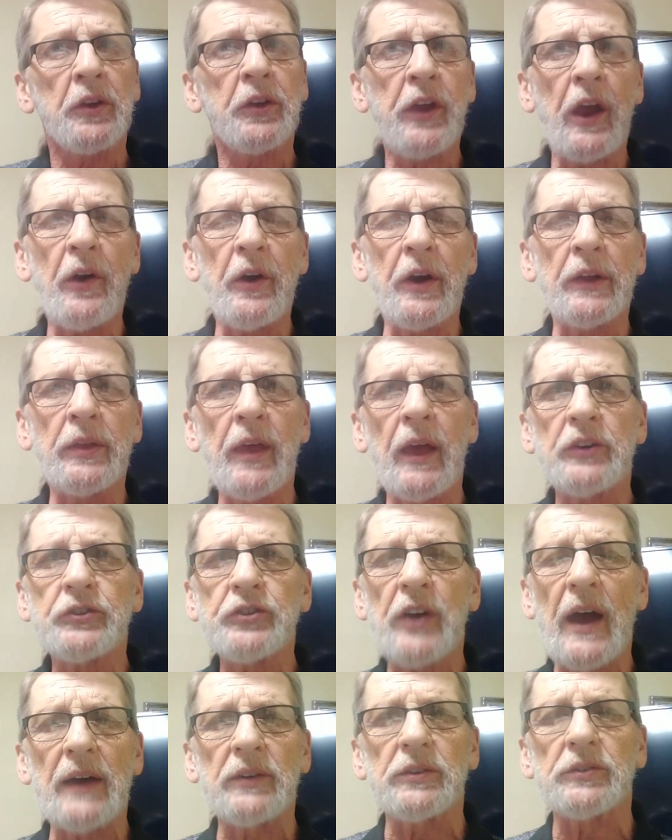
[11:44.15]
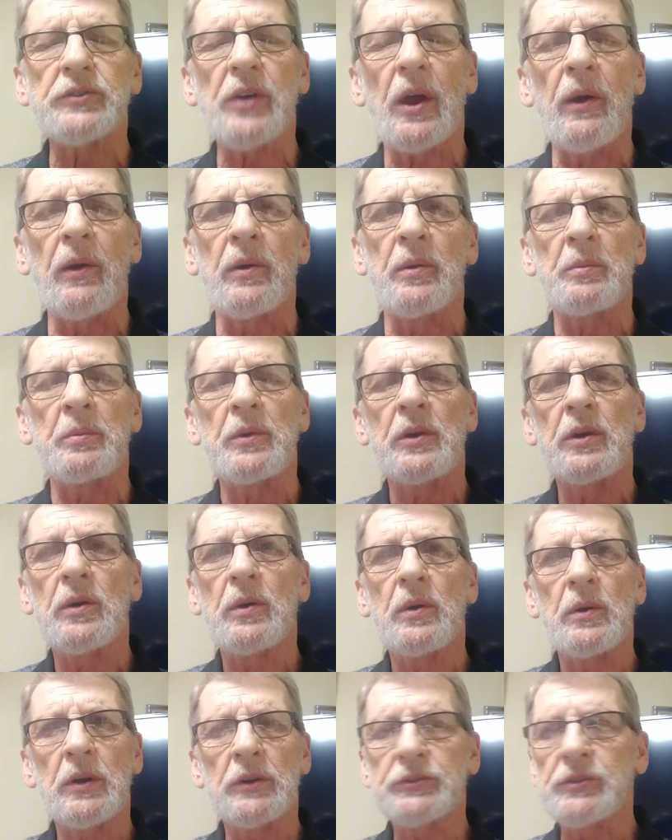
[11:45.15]
carrying that child to term
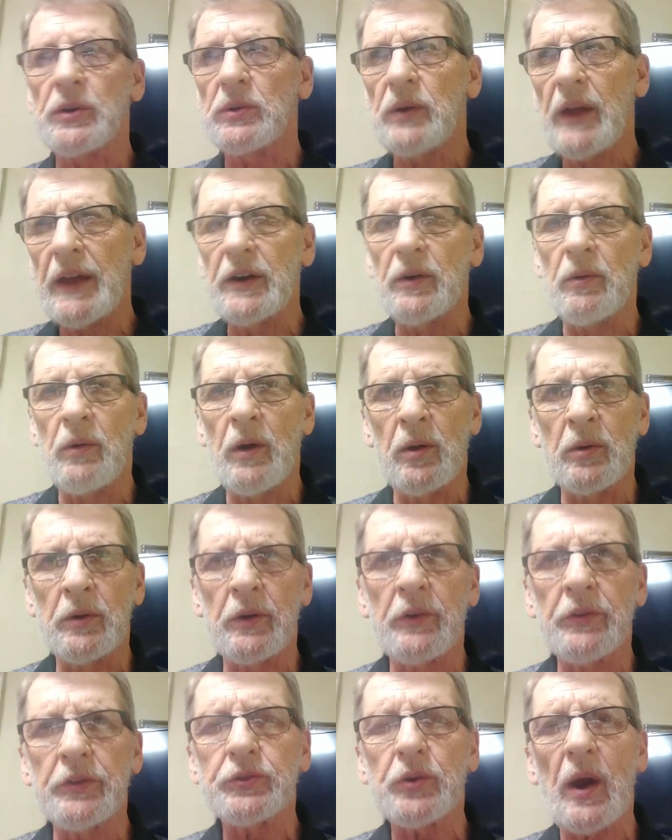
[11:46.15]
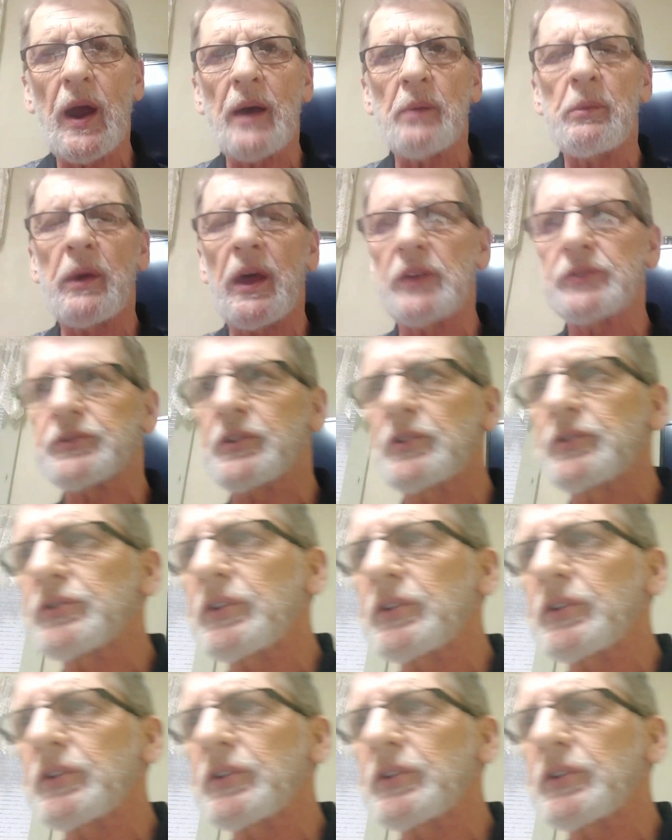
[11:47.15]
until later on in the trimester.